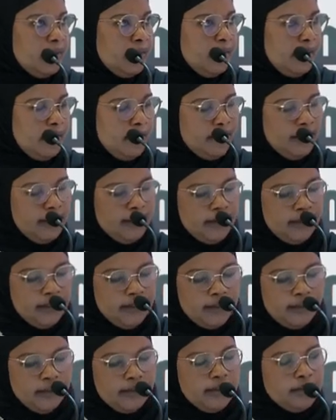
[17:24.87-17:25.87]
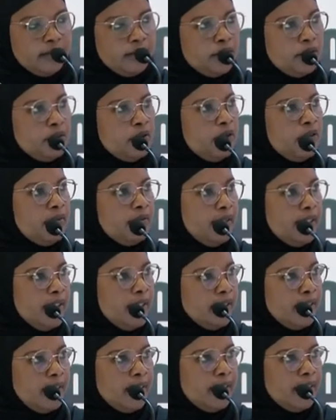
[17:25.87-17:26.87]
and took
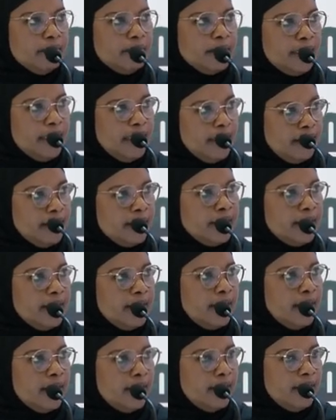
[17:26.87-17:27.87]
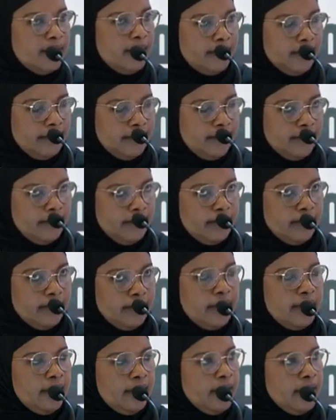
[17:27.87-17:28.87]
over the ram sales.
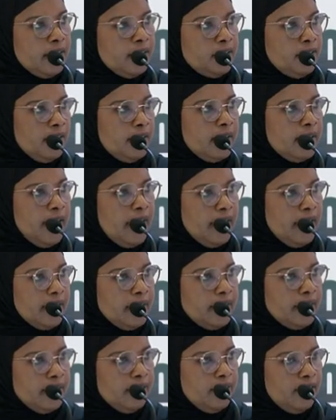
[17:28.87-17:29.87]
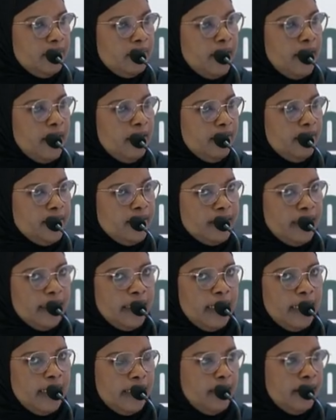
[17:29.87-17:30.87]
They sought guarantee from my office
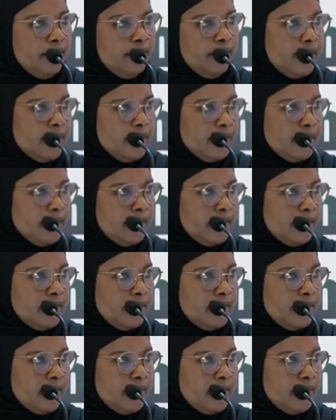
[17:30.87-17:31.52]
and I gave it.